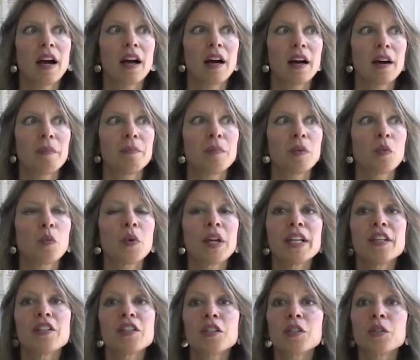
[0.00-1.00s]
um,
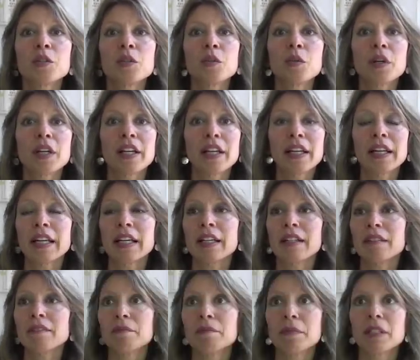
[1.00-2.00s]
we do
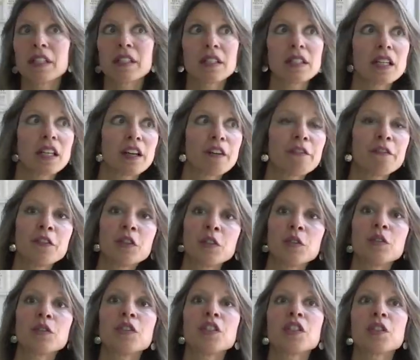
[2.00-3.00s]
eat acidic
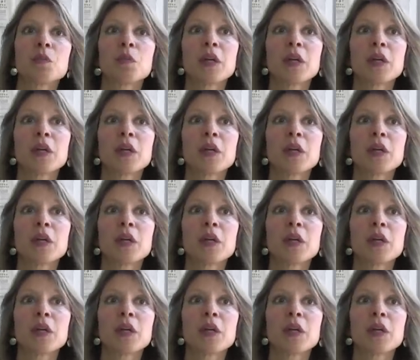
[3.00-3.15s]
foods.